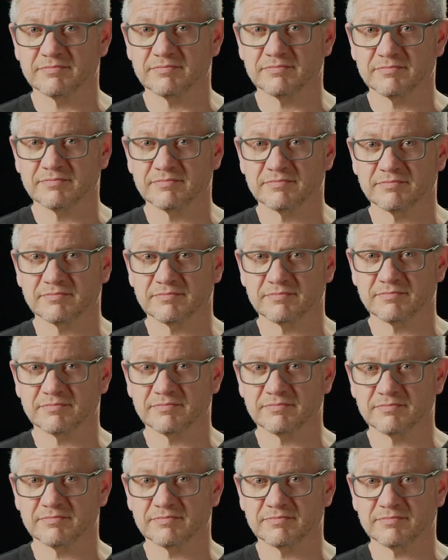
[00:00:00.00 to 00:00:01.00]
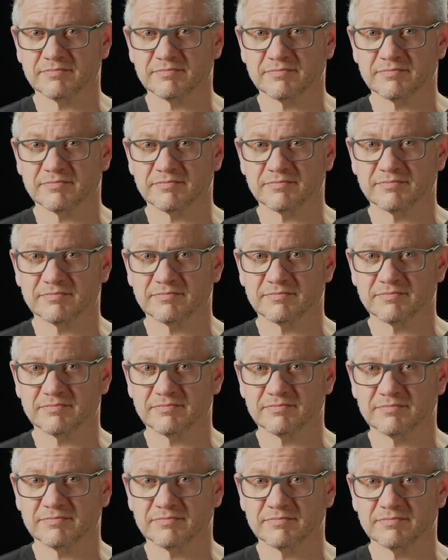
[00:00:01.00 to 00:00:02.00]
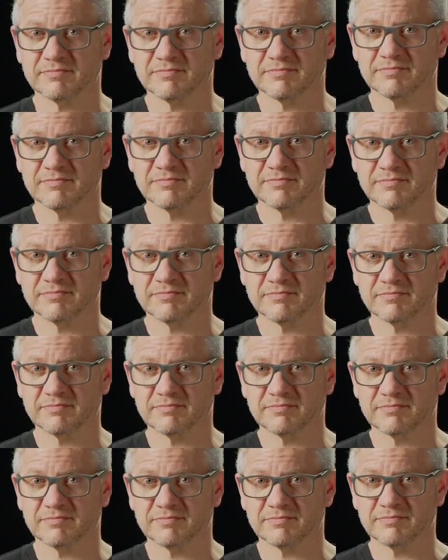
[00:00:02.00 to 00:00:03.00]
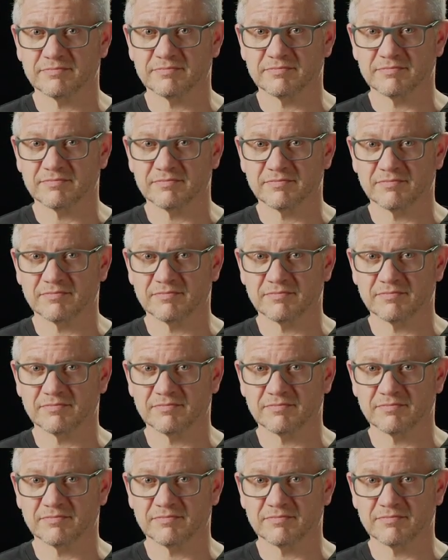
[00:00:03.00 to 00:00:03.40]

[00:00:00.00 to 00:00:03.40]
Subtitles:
(not speaking)